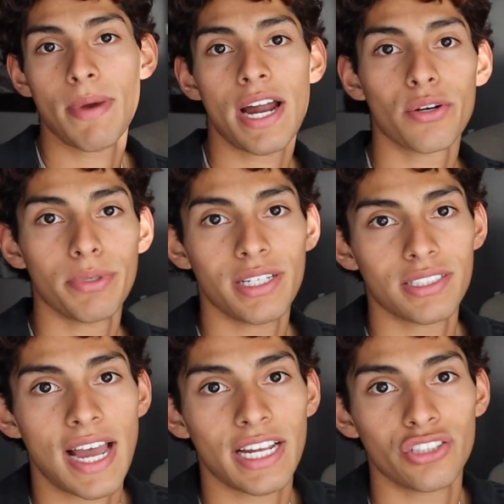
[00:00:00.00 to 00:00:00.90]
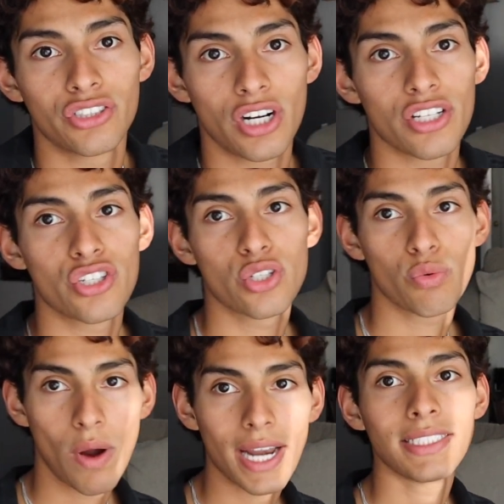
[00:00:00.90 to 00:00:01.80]
matter because I started
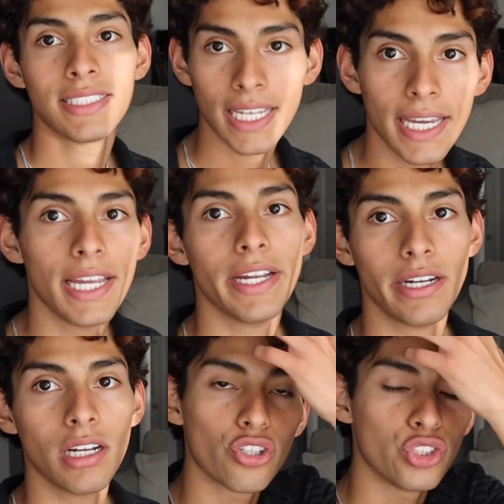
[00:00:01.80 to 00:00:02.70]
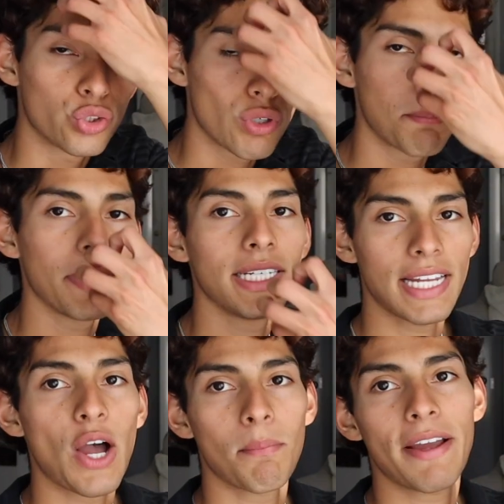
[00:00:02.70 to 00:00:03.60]
sweating, dripping
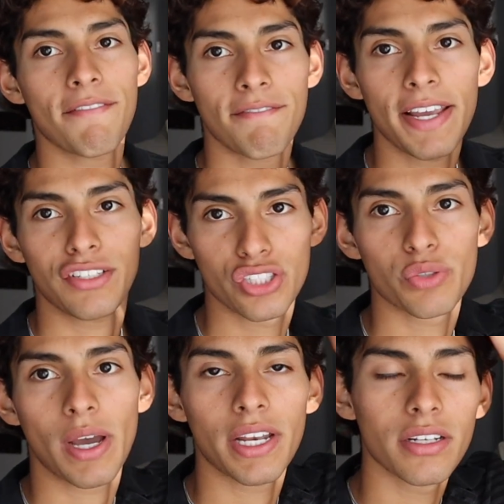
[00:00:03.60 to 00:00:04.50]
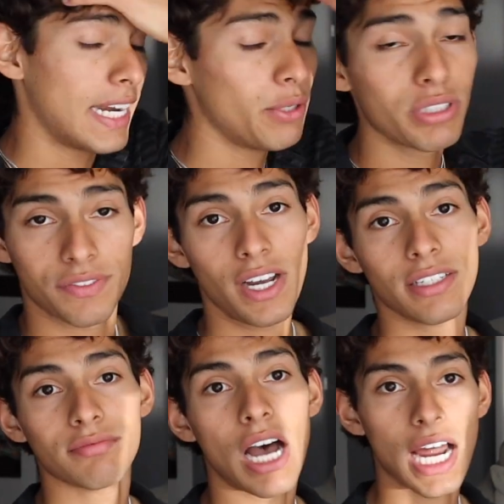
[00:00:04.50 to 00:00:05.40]
down my face sweat. And it was
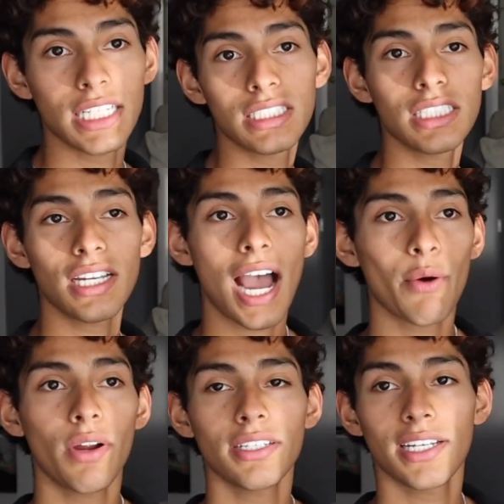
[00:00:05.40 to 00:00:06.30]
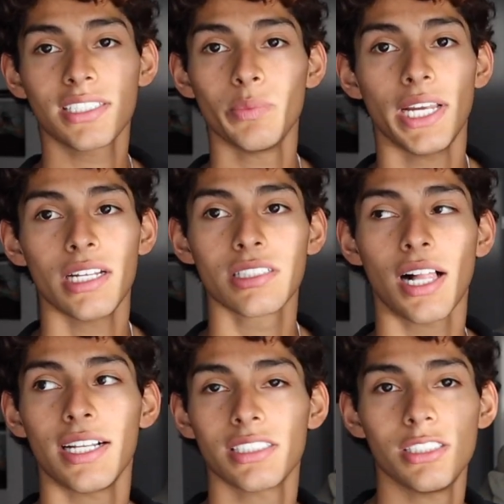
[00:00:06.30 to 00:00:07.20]
fun. Honestly, I want to take some dance
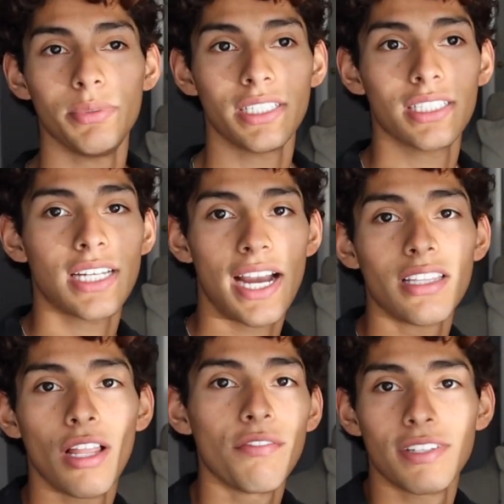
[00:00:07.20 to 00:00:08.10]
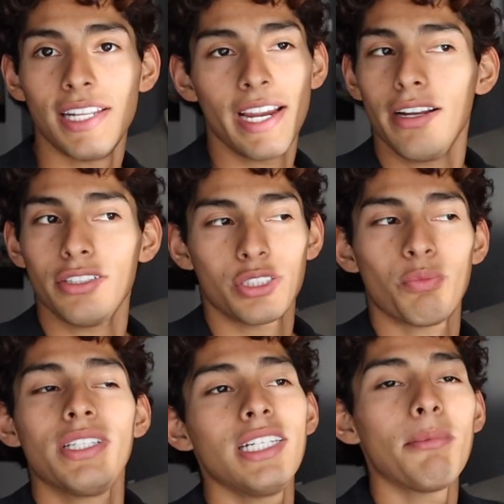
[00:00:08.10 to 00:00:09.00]
classes because I love to dance.
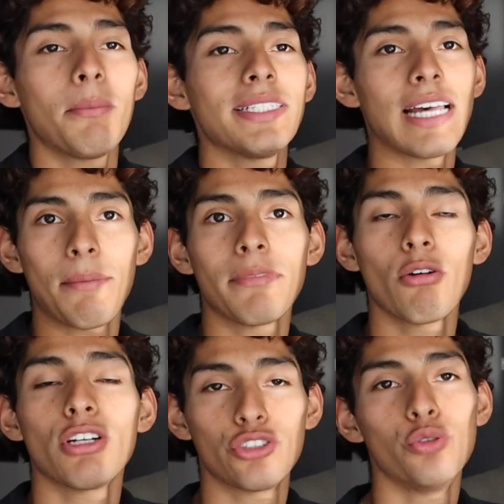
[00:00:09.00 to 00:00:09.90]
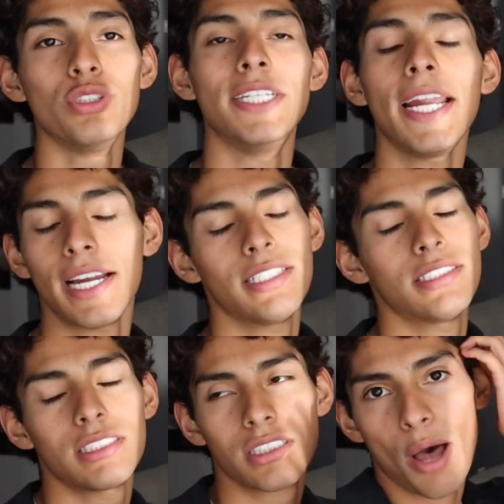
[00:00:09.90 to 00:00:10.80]
One thing about me is I'm going to
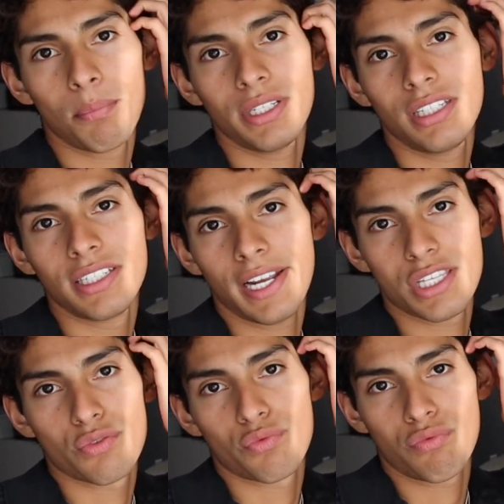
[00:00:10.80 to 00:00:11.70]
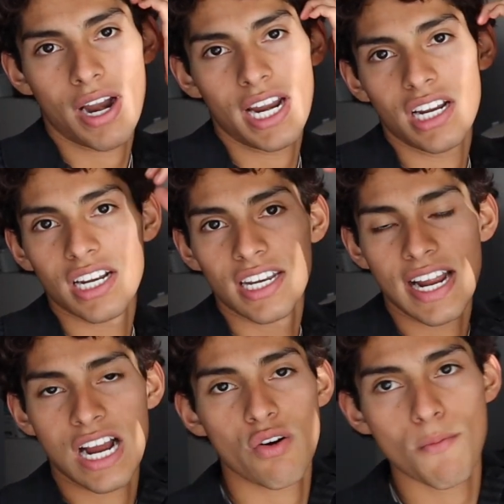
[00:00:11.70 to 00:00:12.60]
dance. I'll put the dance right
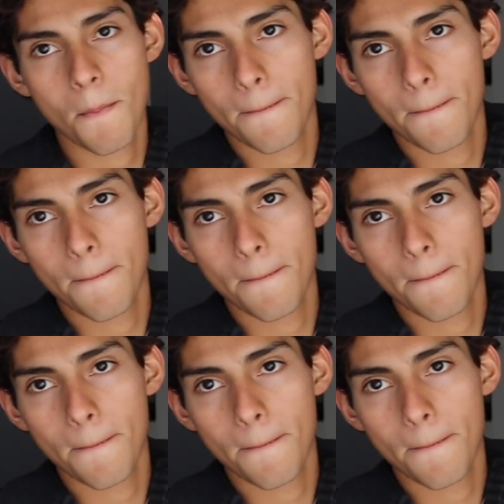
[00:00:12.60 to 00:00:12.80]
now.